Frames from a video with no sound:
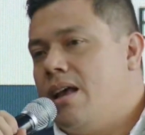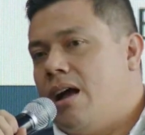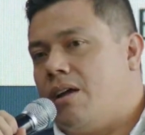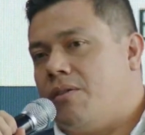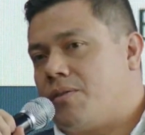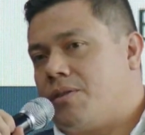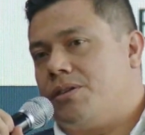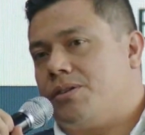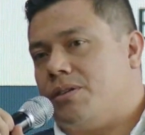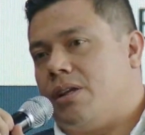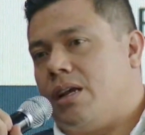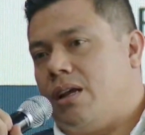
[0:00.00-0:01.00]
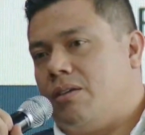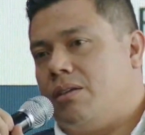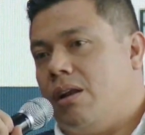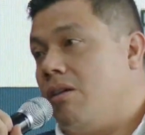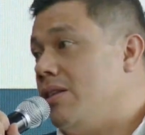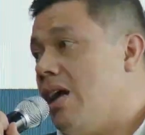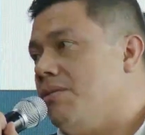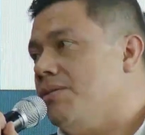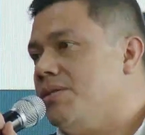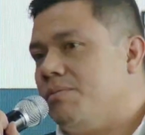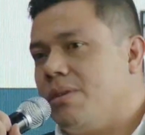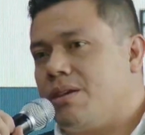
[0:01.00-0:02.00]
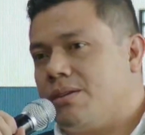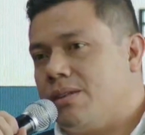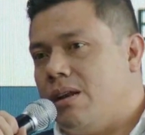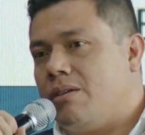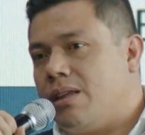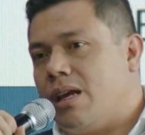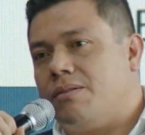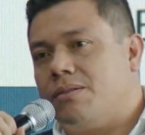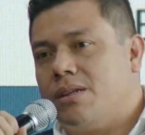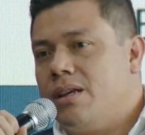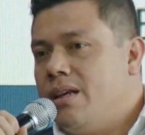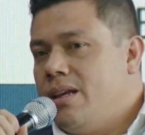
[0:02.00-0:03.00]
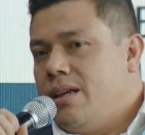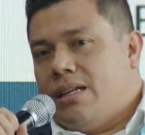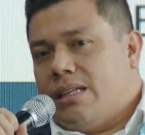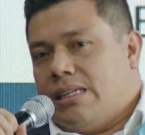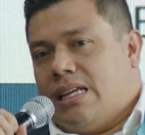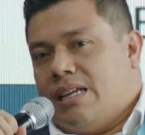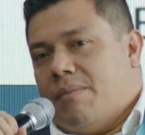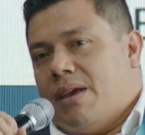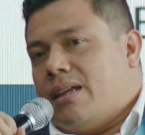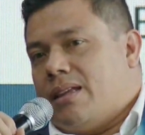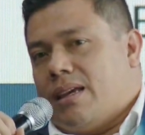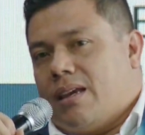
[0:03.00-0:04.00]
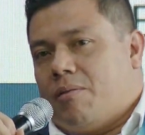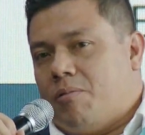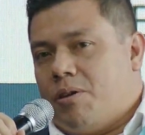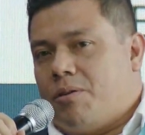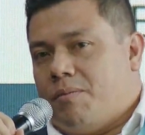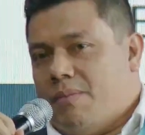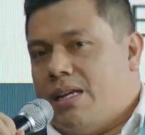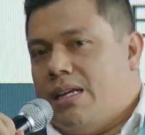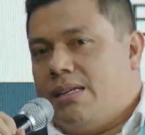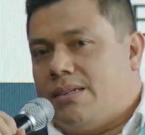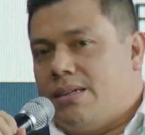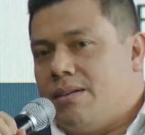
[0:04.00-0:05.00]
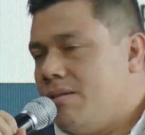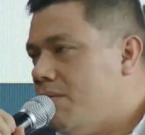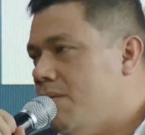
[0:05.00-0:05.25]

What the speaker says: And of course on the lockdowns, because the lockdowns didn't make the work very easy.